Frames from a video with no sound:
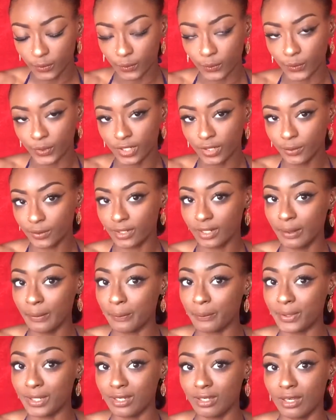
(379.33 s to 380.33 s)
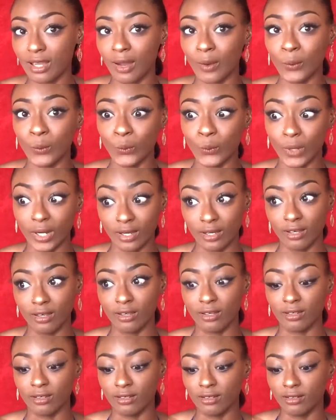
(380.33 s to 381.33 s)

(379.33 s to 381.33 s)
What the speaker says: where would it be and why?